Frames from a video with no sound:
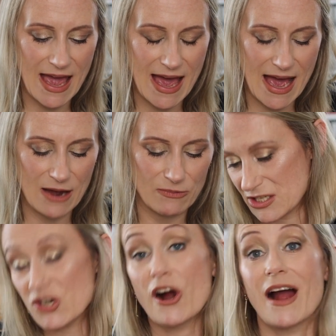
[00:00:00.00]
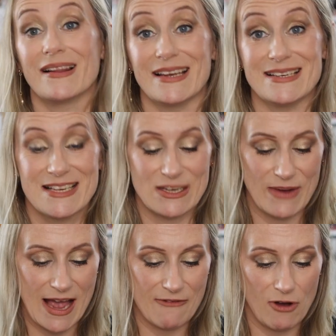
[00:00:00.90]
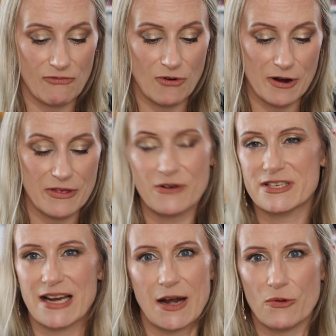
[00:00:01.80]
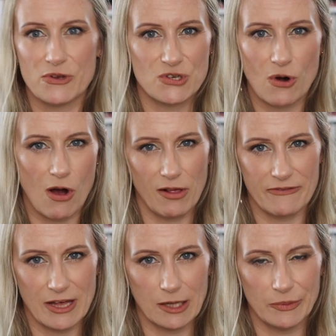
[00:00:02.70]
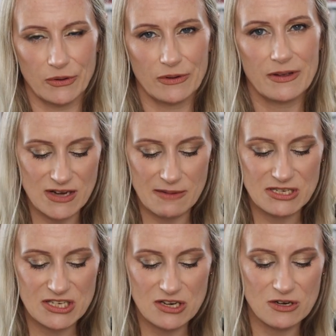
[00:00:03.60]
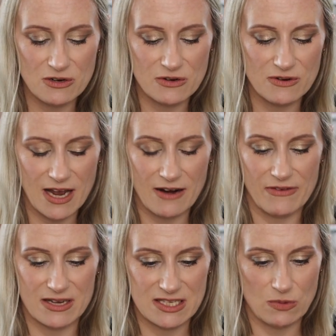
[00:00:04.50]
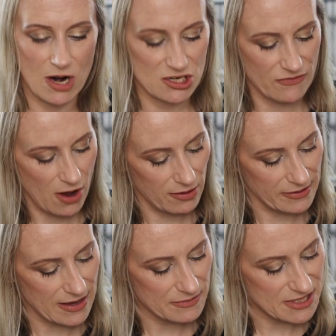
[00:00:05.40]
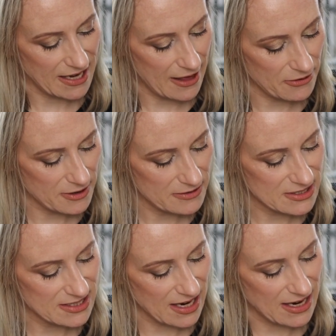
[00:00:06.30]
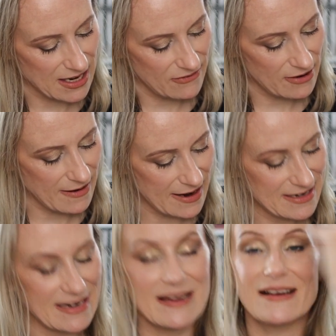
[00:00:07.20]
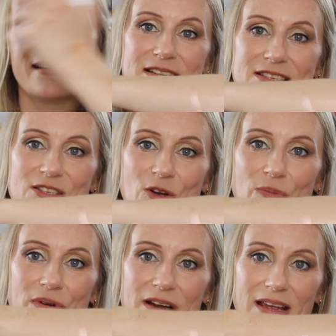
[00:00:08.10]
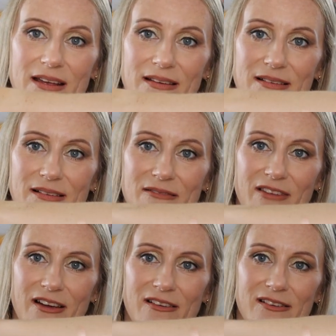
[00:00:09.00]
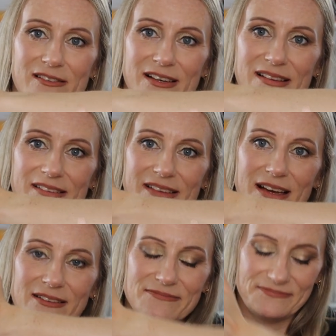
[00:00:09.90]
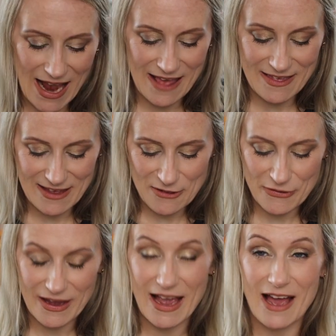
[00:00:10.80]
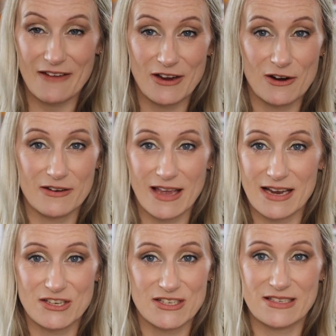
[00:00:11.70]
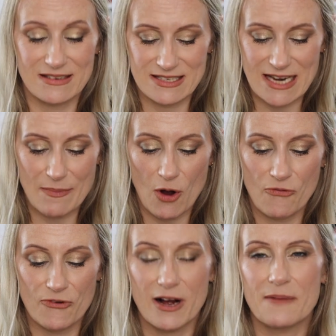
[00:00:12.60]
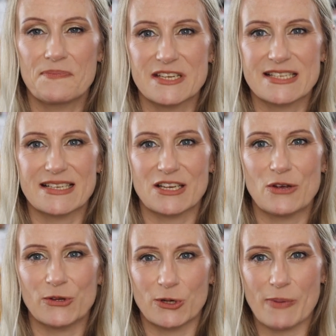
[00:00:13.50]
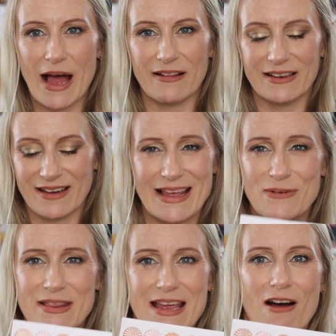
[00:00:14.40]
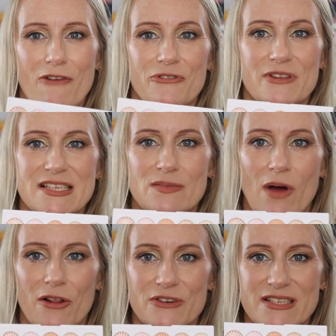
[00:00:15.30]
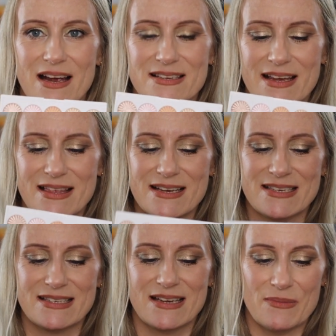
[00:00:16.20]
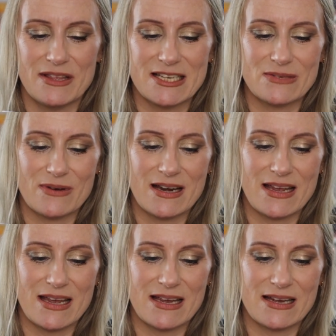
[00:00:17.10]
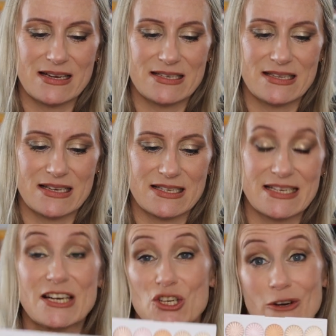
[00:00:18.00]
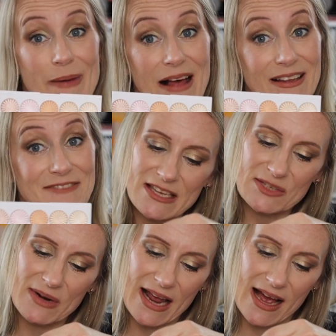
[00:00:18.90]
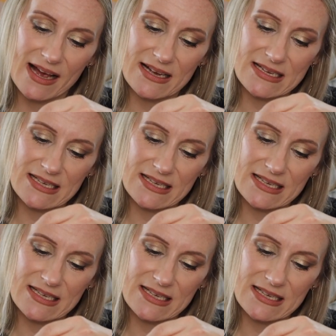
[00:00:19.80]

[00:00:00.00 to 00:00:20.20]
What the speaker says: and Star Island. So we have all four of those, and I know those are all available. So I'm just gonna do kind of a swatch of all of them together just to kind of give you an idea. It's so pretty. I'm like, oh, I love that. And then the other thing I have here, again, just same Ofra, just a cute little palette. I like when they offer the smaller size like this, but this one is the Signature palette. This one has